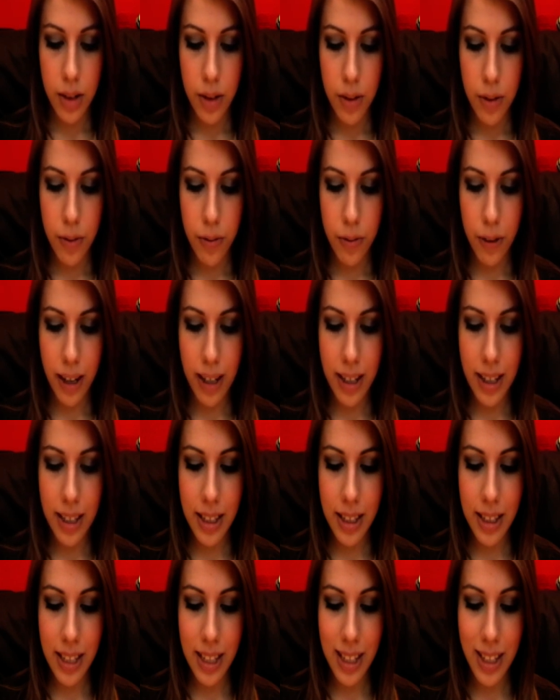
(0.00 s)

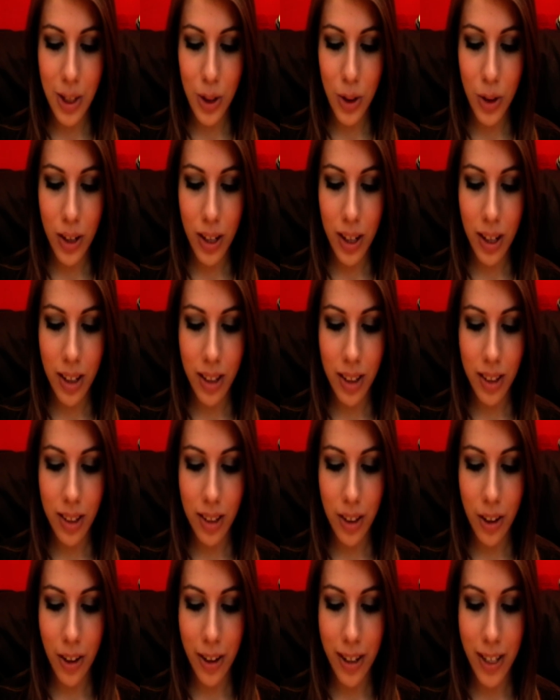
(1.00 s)
frankincense oil,
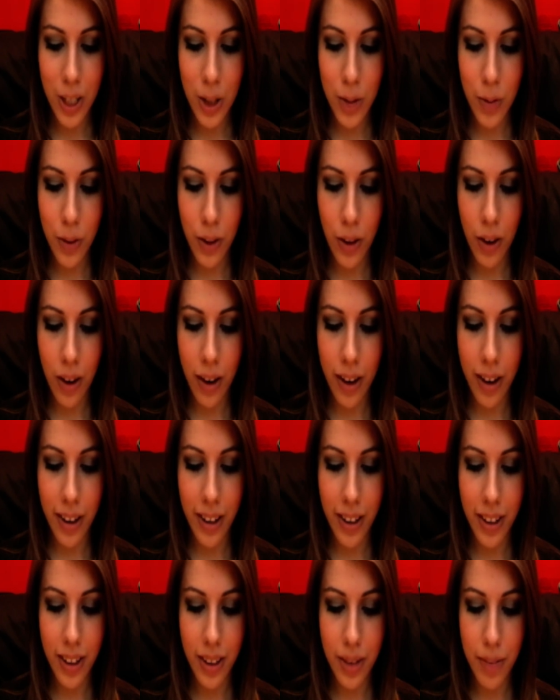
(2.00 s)
orange
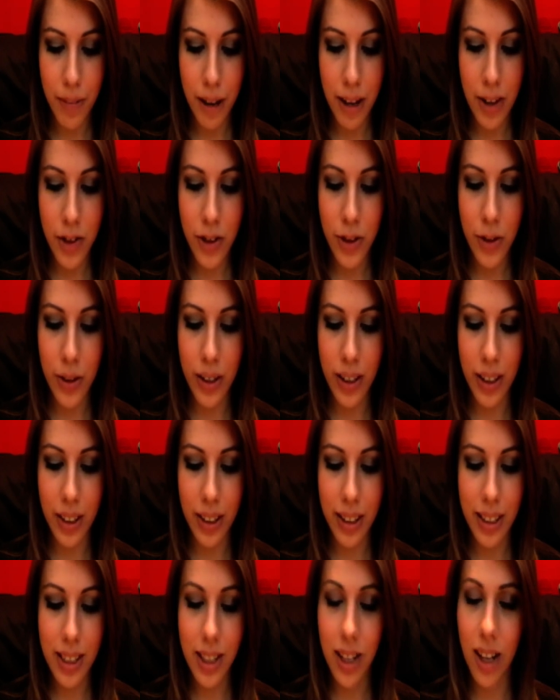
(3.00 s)
flower, mandarin oil.
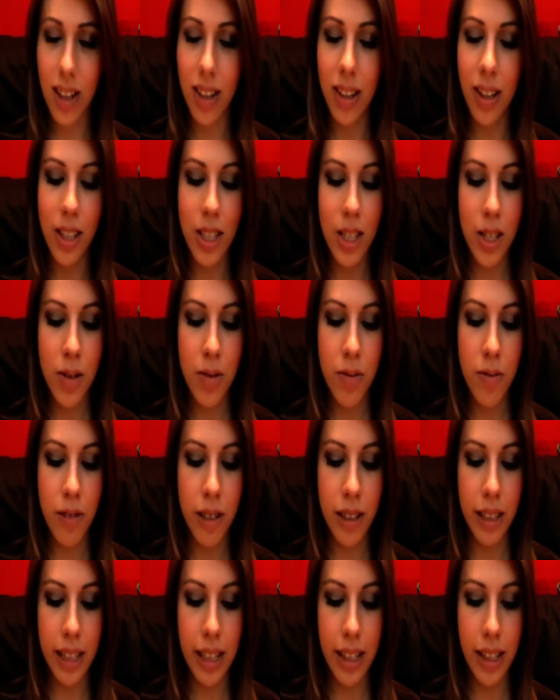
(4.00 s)
It's got lots of
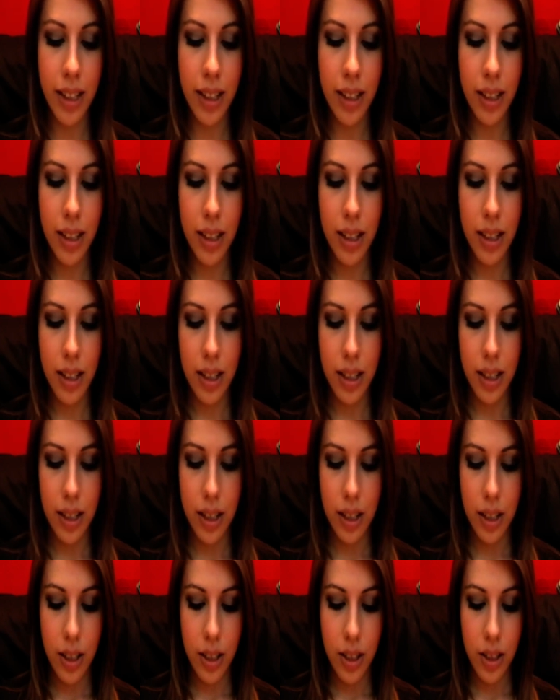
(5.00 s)
really
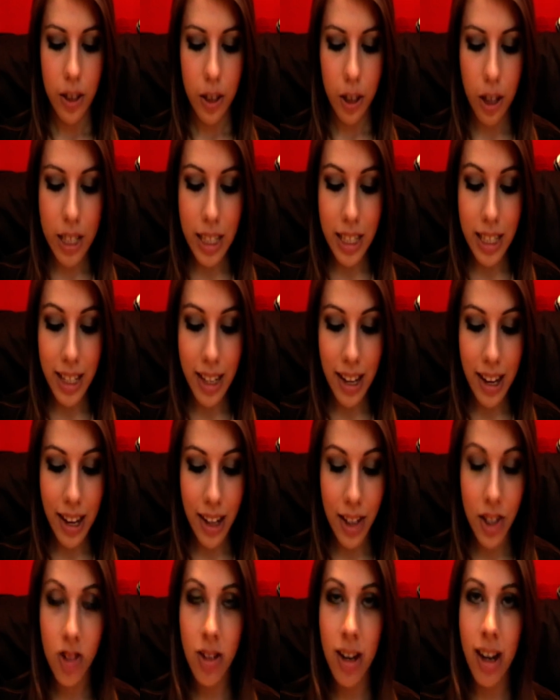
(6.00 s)
gardenia
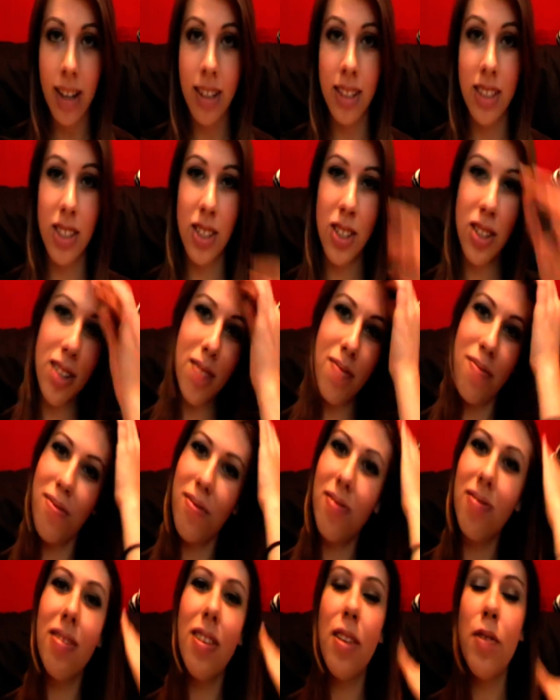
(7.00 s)
extracts.
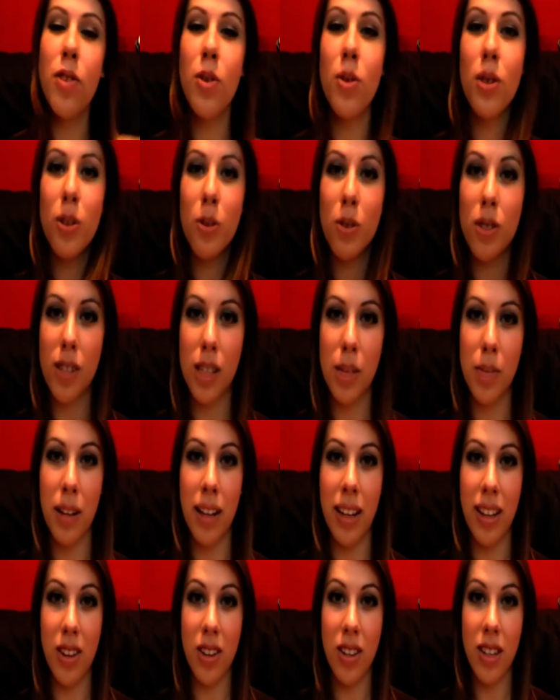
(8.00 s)
If you know what those all smell
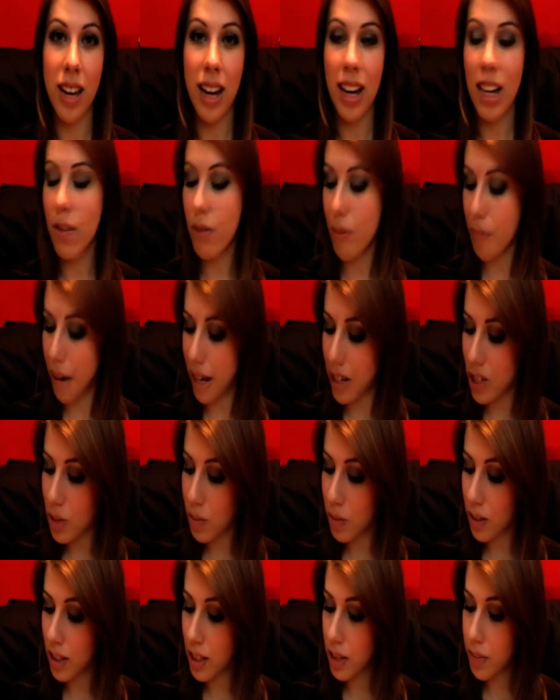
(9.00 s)
like, you can kind of imagine
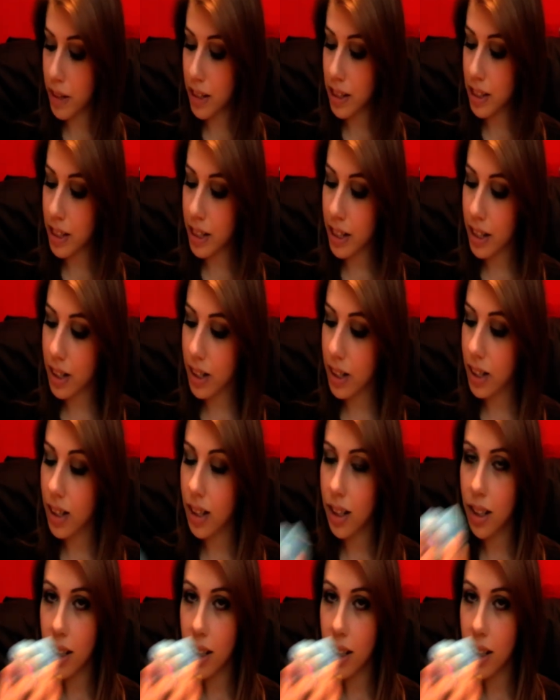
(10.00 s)
what it smells like.